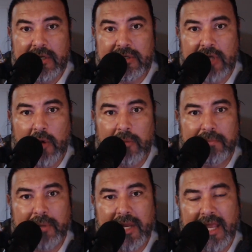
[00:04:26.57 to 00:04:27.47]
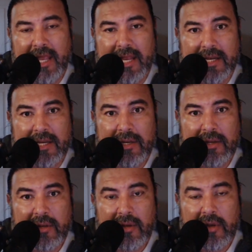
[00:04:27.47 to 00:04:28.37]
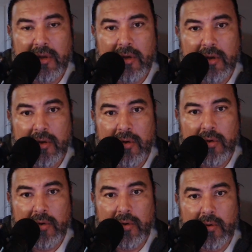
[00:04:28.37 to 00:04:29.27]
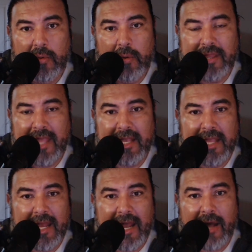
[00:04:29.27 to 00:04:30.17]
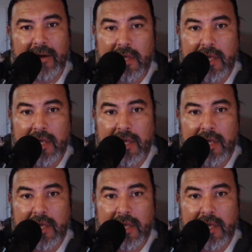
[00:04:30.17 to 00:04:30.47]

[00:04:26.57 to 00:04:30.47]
don't put in what they get out.